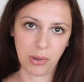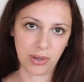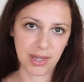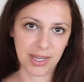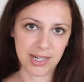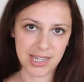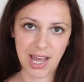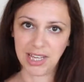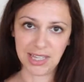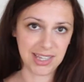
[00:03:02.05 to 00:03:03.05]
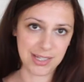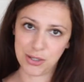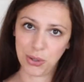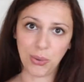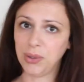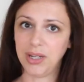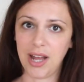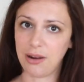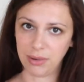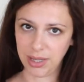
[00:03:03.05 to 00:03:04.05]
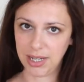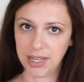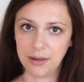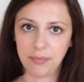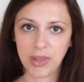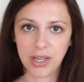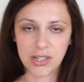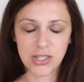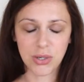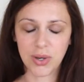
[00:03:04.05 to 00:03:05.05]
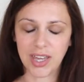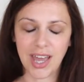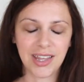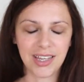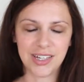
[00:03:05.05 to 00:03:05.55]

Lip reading: book in Italian that's totally not related. So again, the